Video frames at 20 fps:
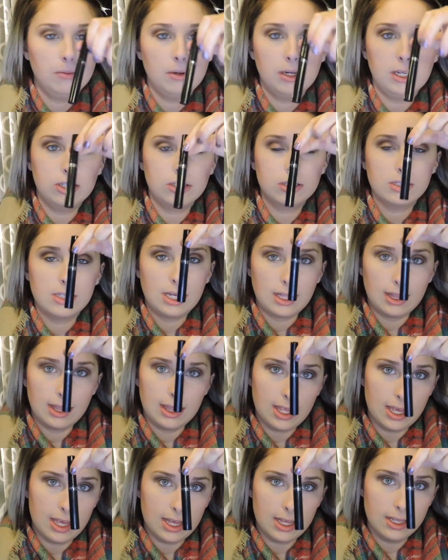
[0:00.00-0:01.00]
but it looks like
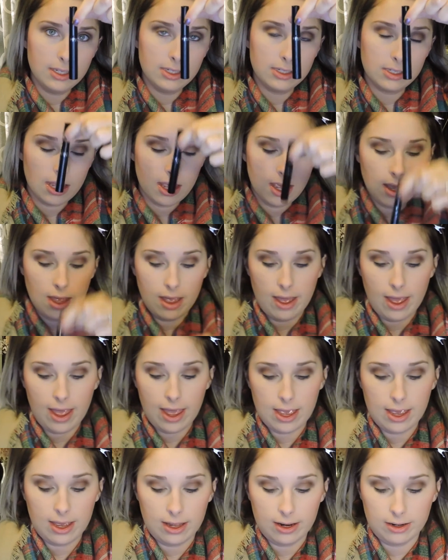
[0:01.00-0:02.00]
this,
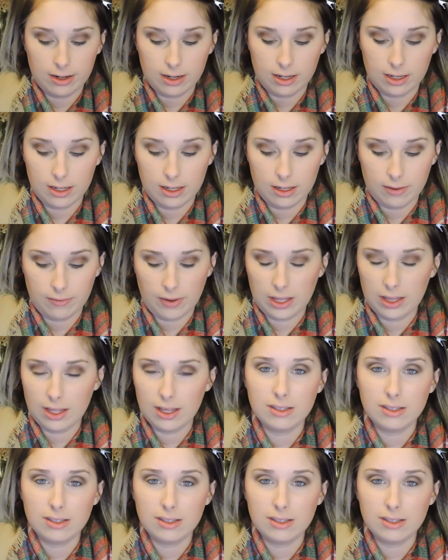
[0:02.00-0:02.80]
and I think